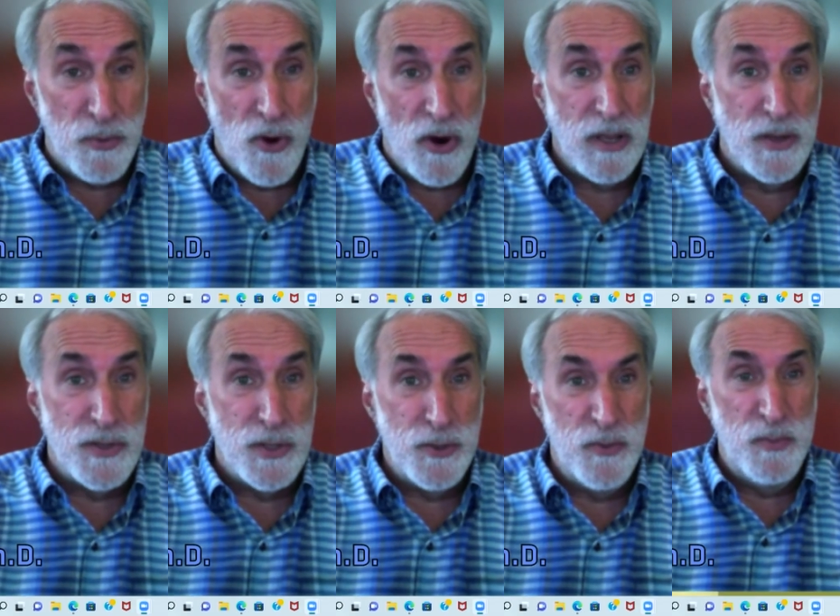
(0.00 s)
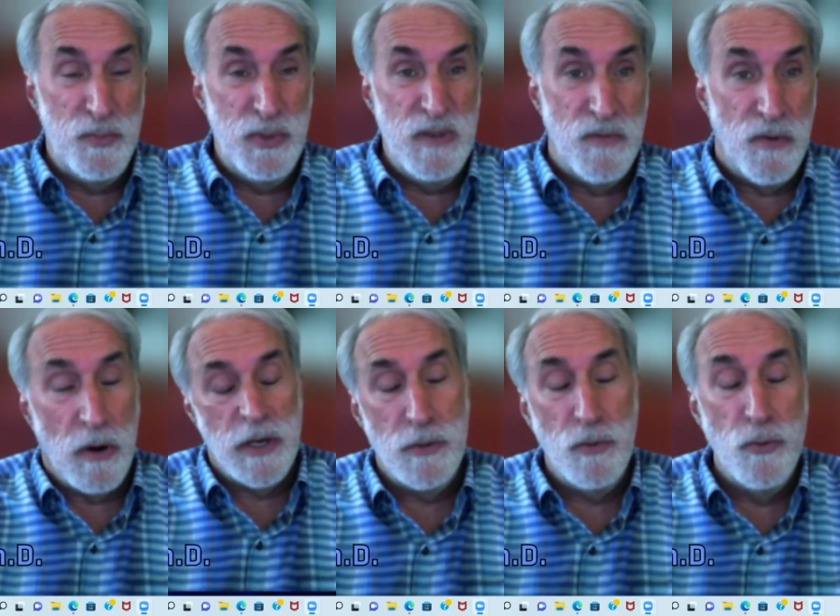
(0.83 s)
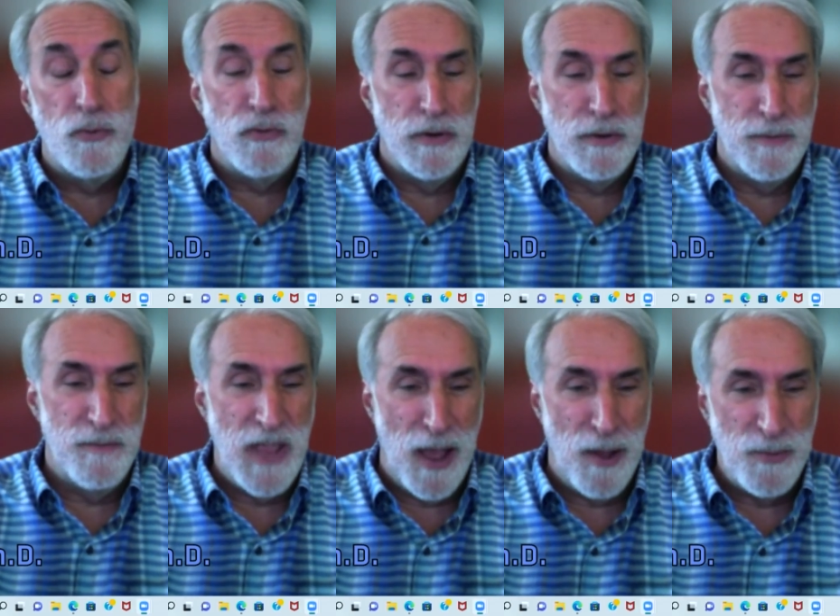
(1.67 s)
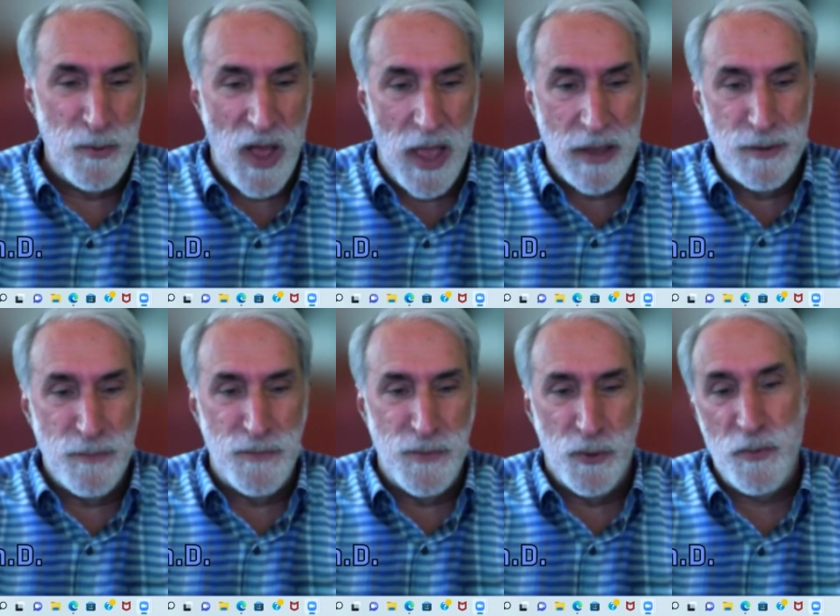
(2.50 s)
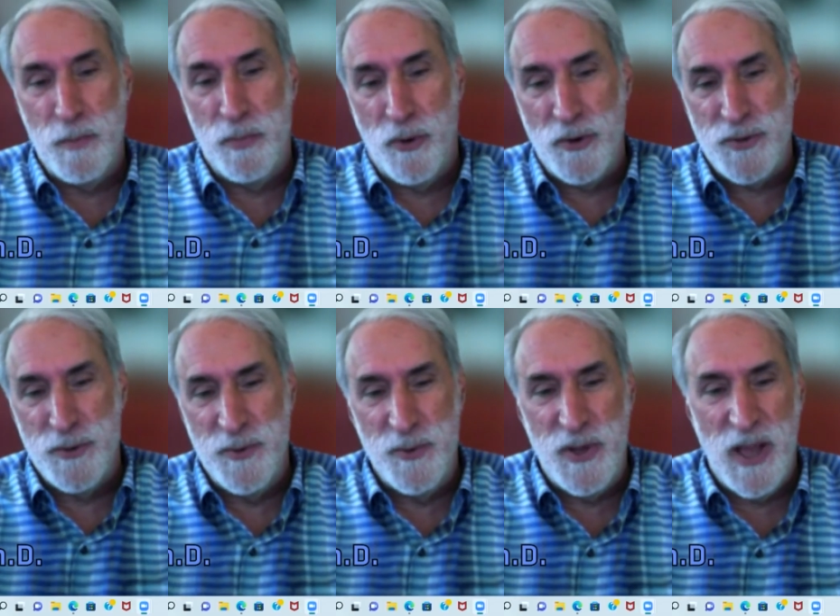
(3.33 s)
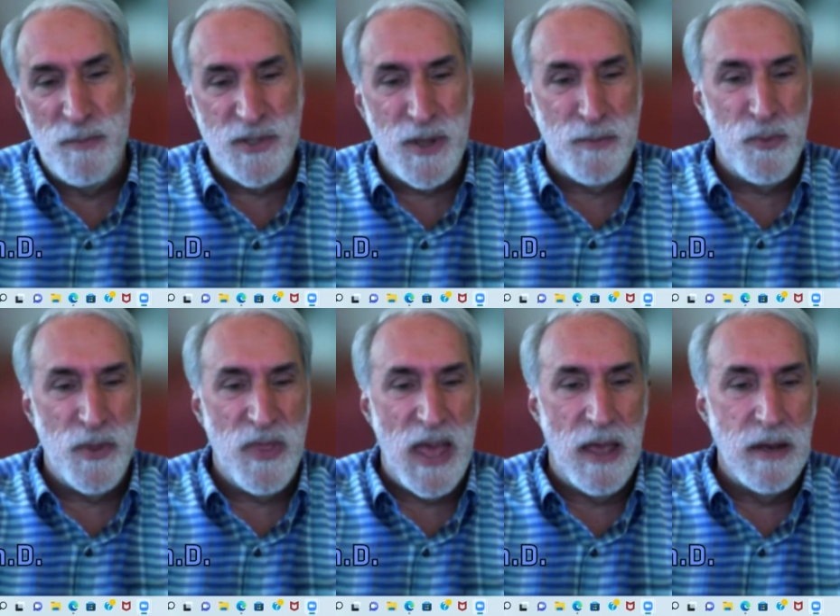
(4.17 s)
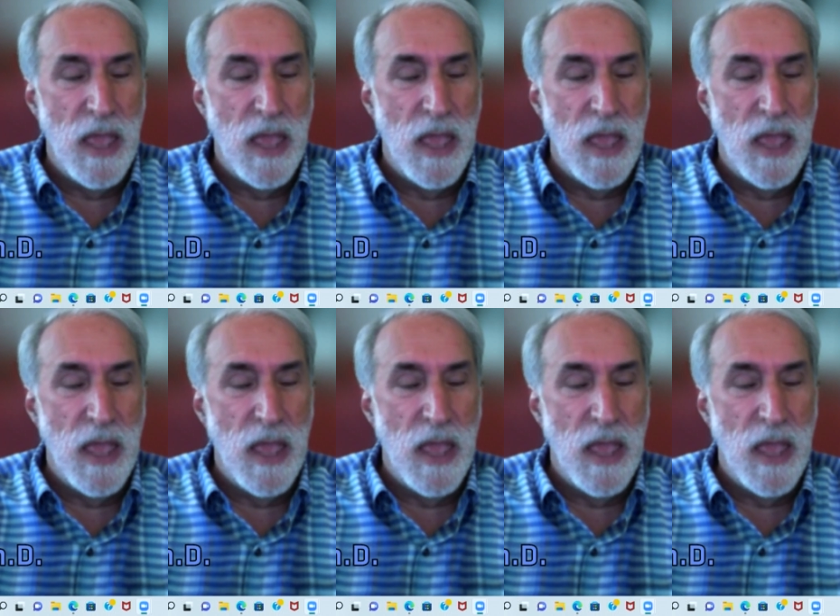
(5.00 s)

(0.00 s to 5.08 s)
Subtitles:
are, because it could be very lucrative down the line if you're the person who comes up with that.